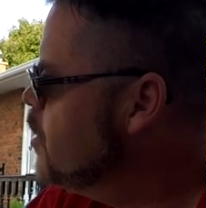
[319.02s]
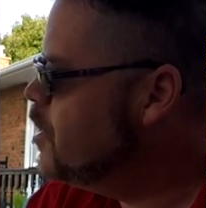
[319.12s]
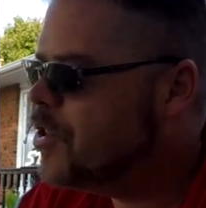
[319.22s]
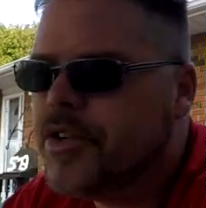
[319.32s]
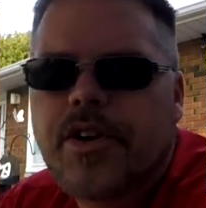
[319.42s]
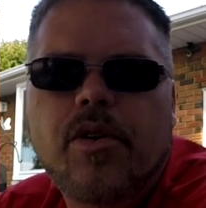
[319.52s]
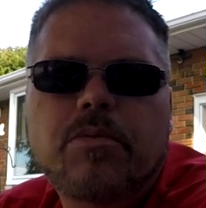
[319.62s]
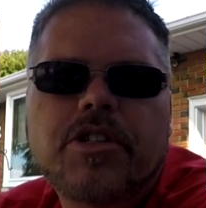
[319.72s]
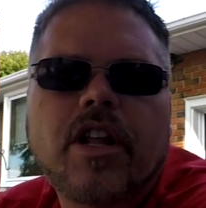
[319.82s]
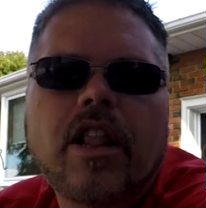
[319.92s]
Just so you know
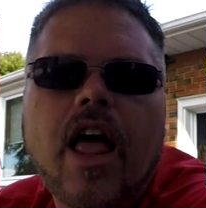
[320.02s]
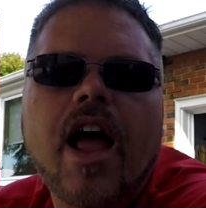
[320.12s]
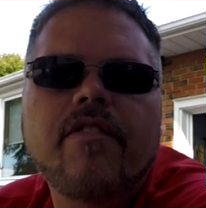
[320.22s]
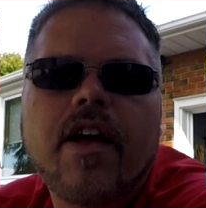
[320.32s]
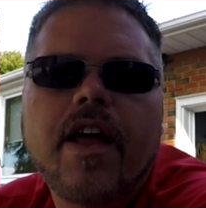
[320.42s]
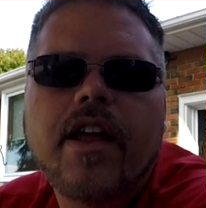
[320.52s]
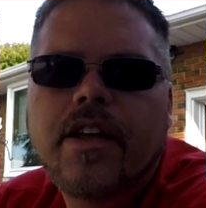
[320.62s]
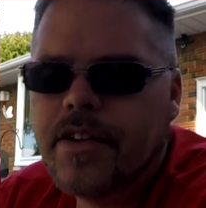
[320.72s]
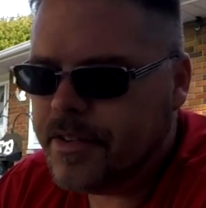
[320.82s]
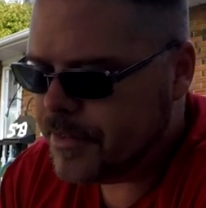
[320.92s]
I'm still alive, eh?
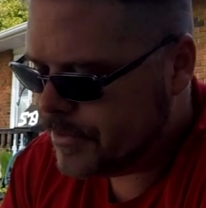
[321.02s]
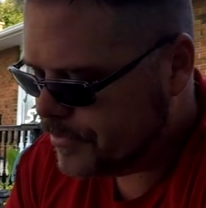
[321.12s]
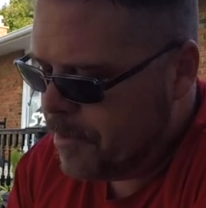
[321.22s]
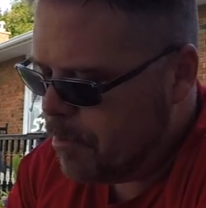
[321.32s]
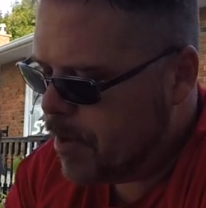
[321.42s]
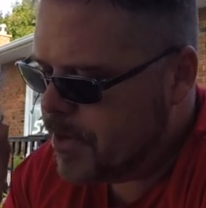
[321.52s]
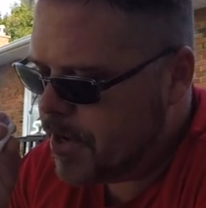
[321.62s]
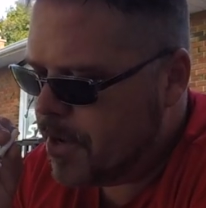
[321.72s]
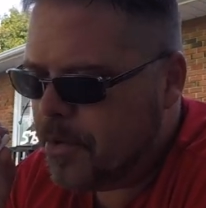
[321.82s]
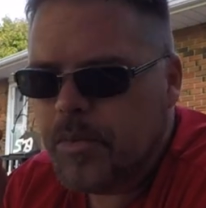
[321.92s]

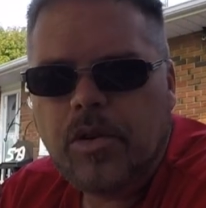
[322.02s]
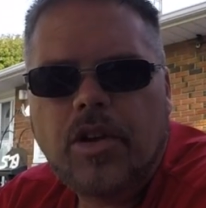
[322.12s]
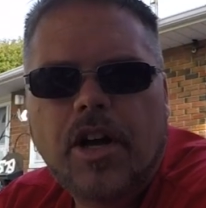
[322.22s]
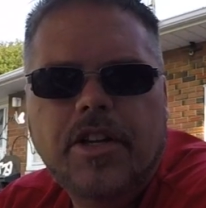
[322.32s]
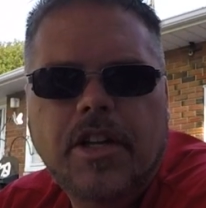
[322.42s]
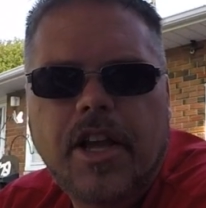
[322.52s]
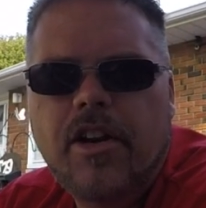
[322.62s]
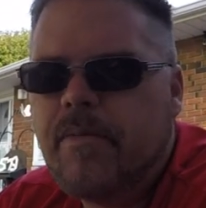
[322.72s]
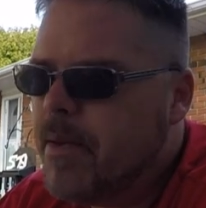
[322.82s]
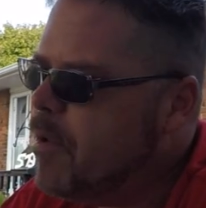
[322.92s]
But we'll talk to you
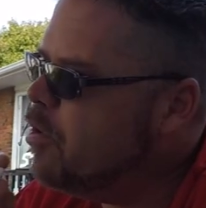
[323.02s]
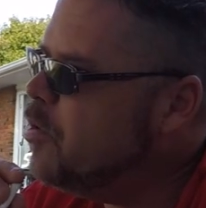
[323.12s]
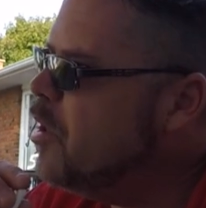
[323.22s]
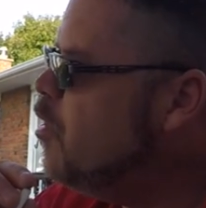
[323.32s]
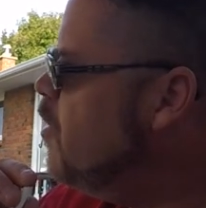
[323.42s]
later. Maybe I'll do a little